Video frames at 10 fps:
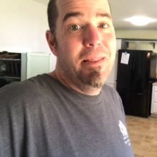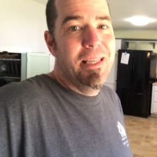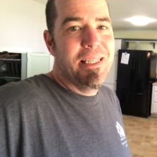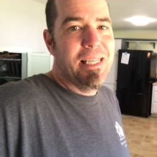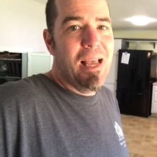
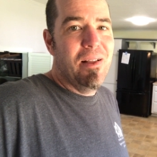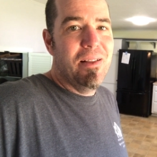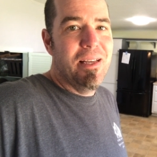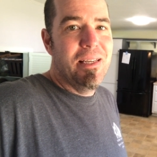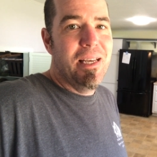the
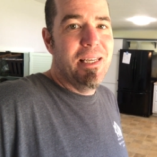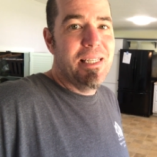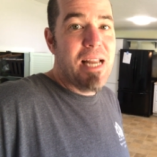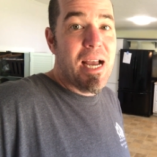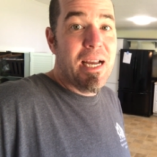sale is
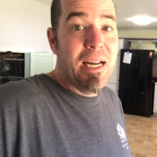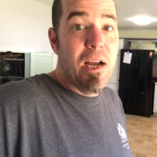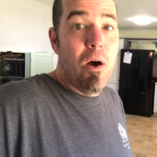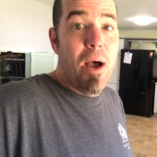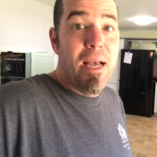not gonna
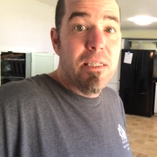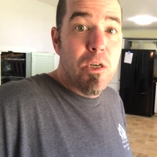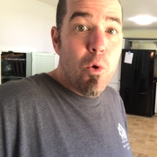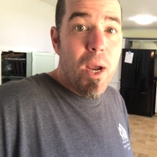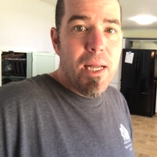go as
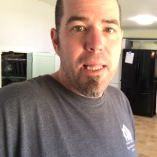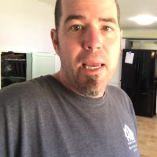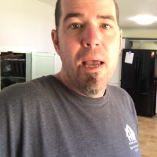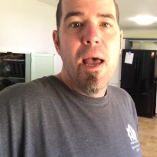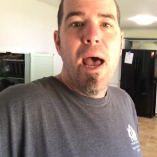
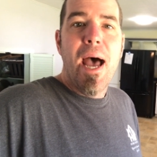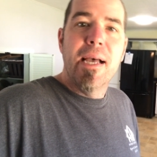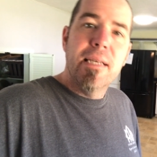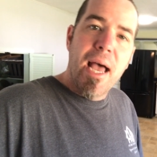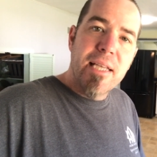quickly
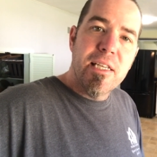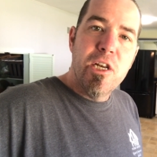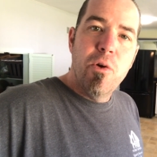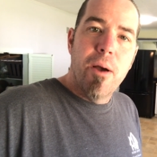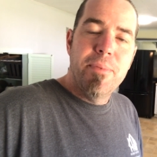as, as a
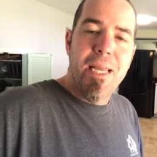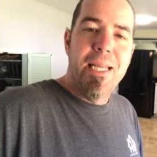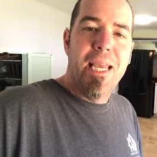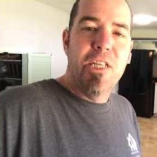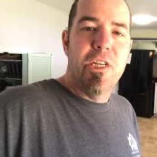new
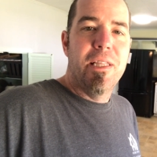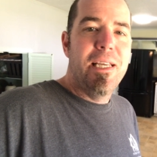updated kitchen.